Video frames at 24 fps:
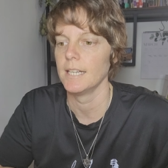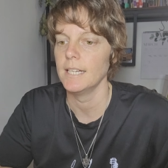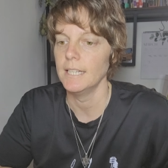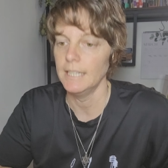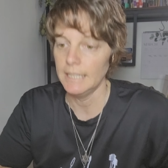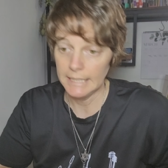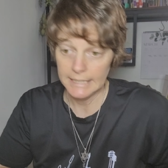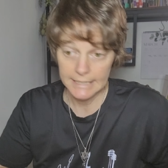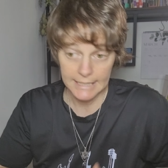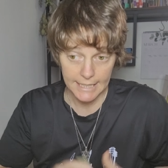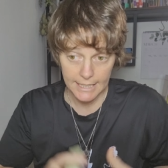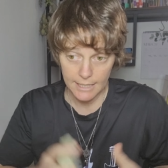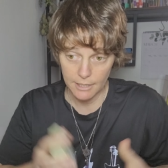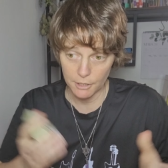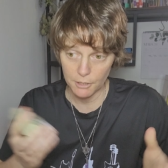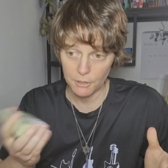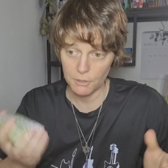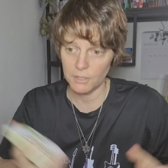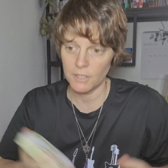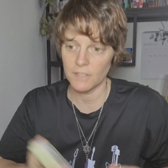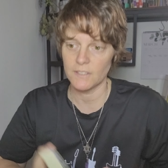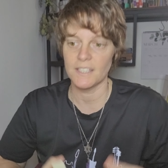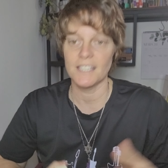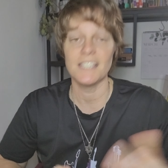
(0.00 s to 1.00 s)
And then he
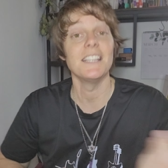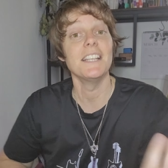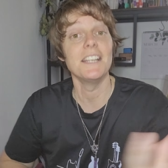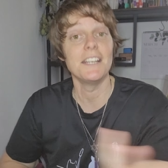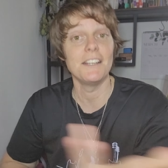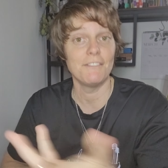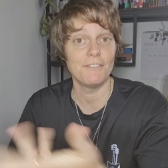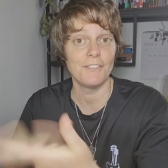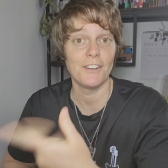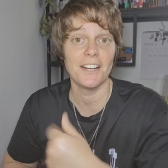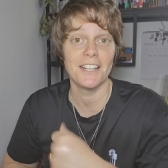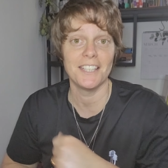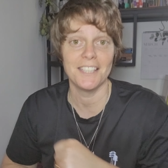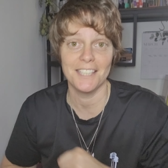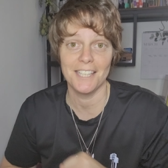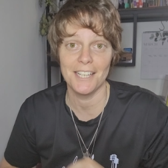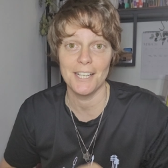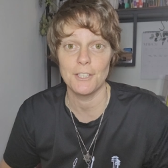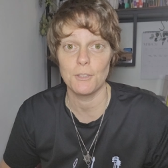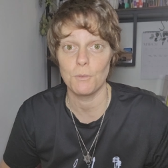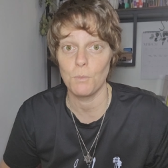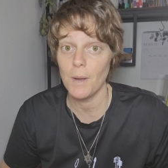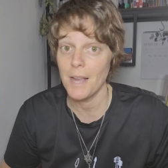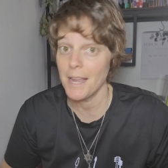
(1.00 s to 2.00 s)
loses it, and then he finally
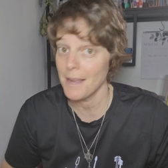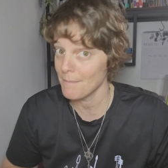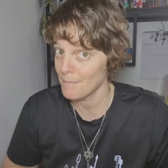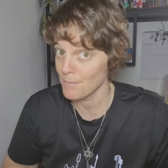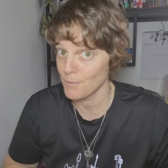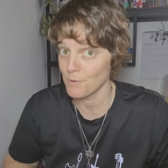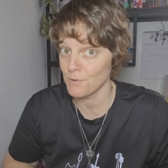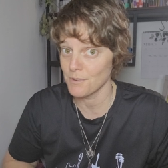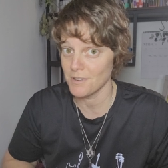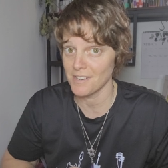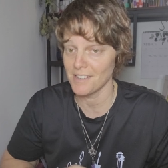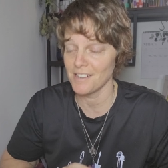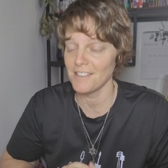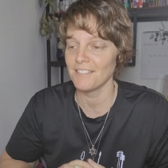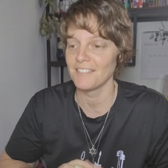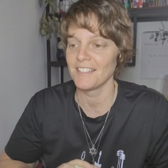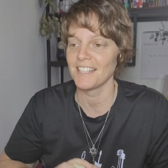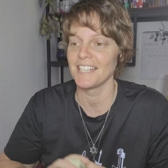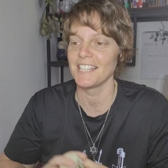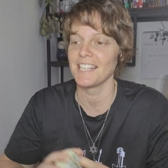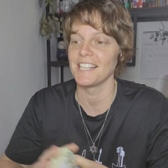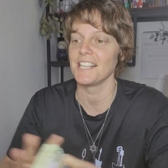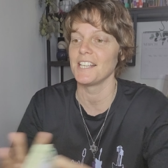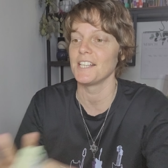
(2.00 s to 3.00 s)
gets way more
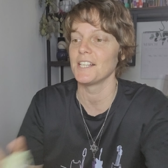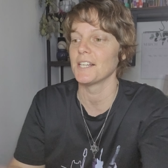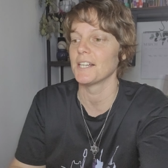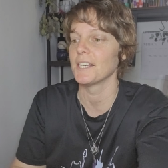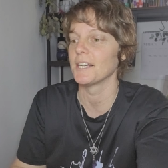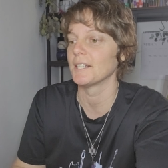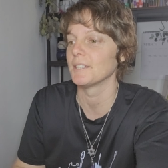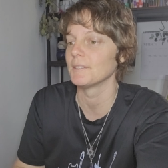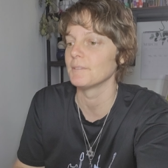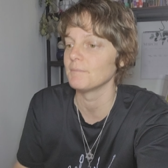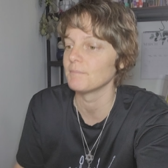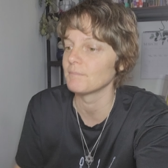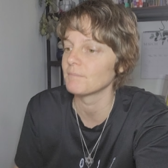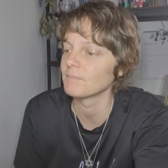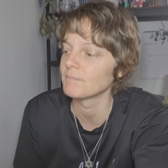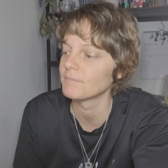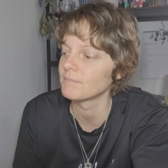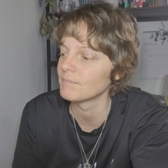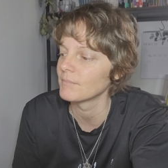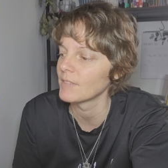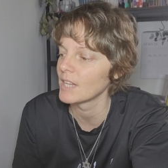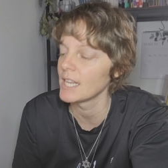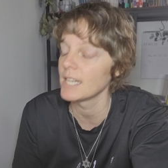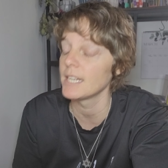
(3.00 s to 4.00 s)
than he, uh,
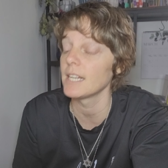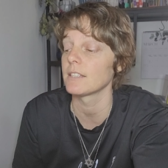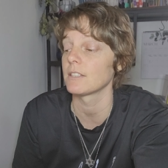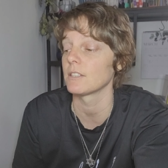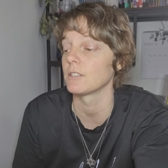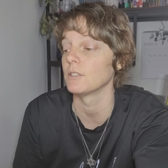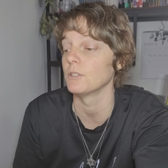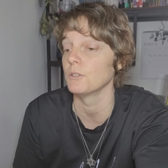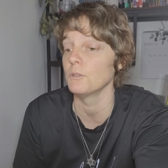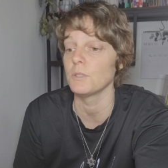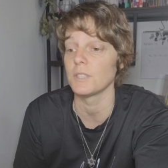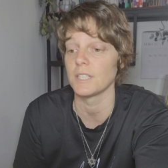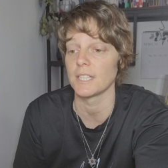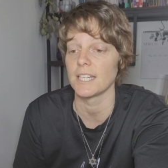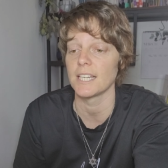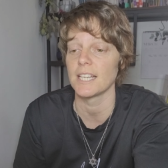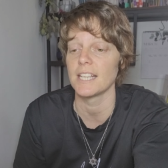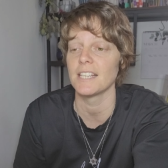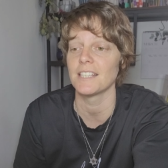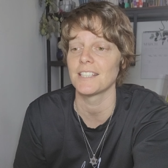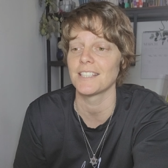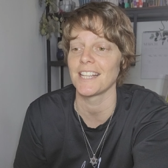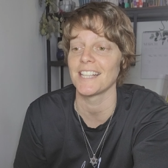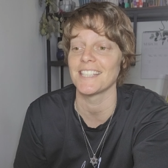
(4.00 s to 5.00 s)
he doesn't lose it.
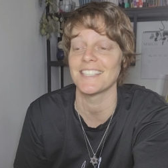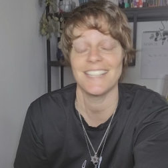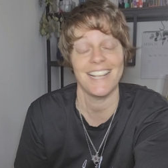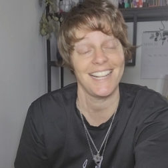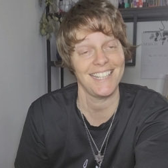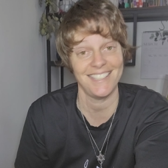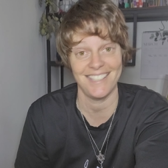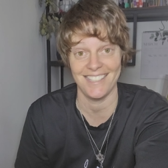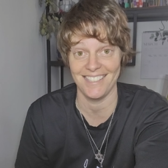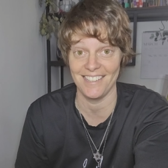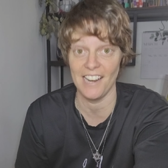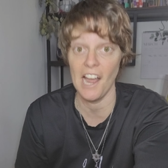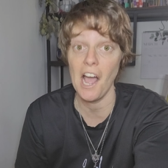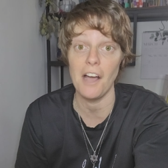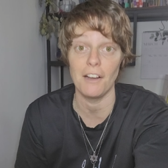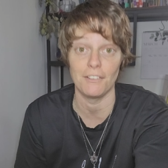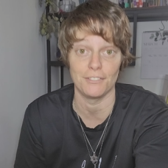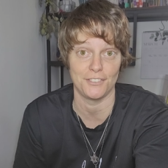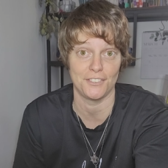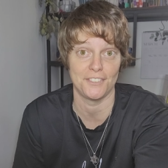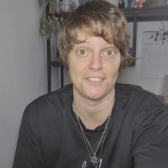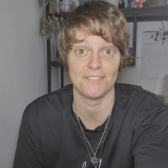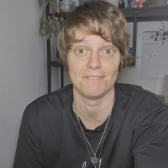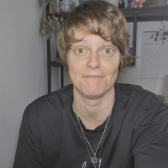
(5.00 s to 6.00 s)
He says, that's
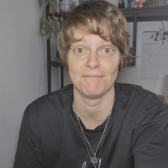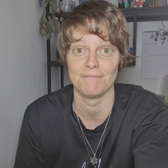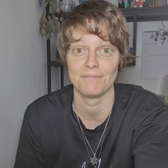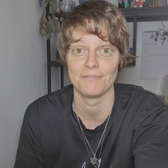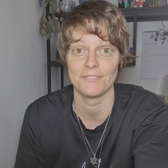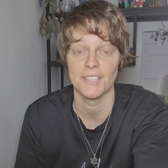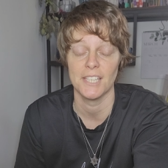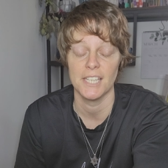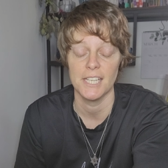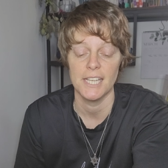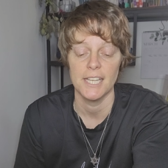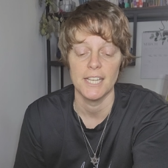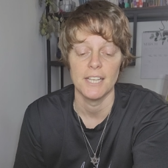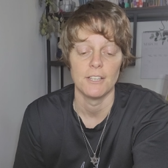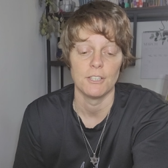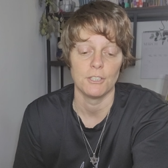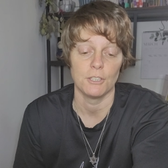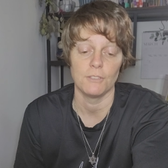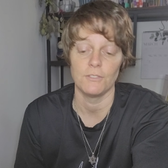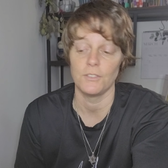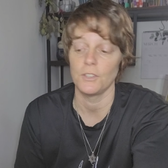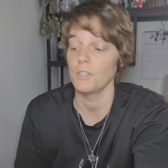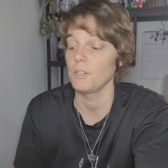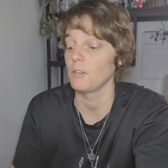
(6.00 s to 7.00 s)
enough.
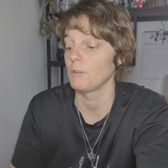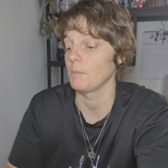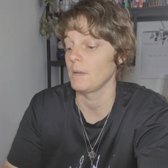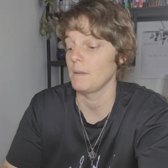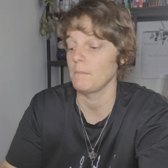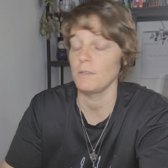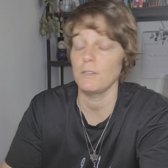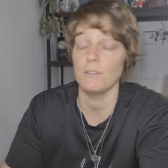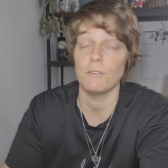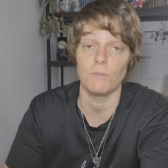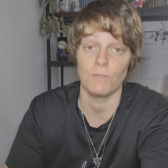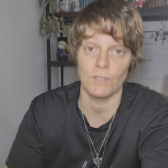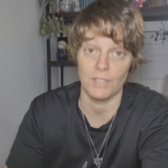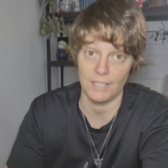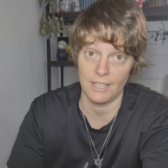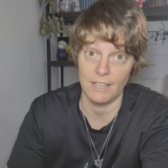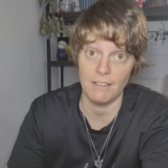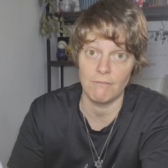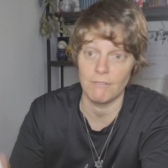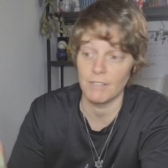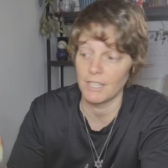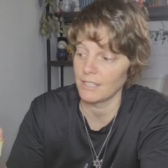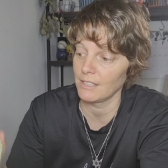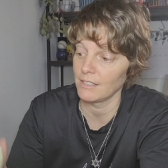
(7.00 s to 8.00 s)
So Virgo, maybe you've
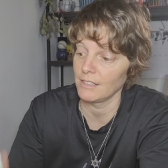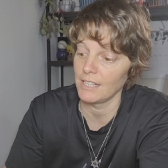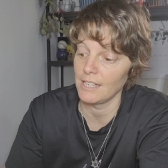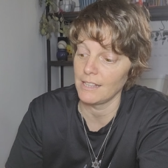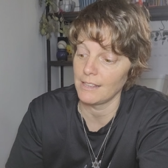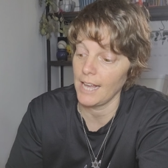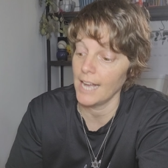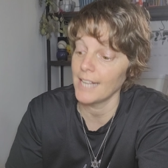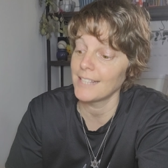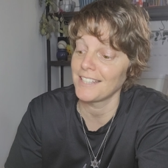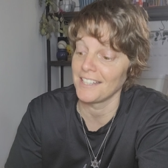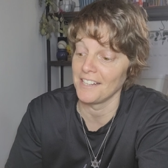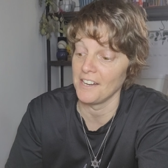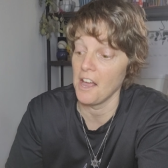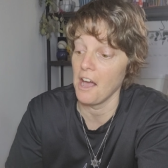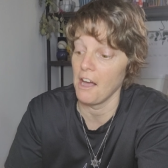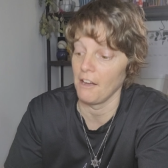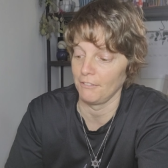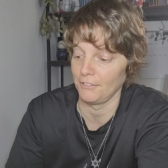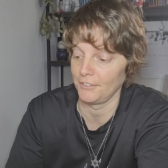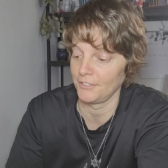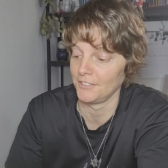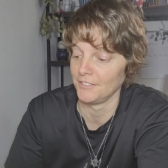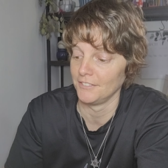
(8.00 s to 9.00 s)
said recently, that's
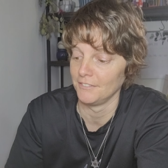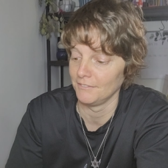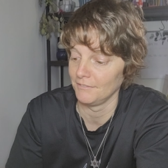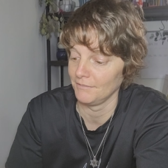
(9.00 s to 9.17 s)
enough.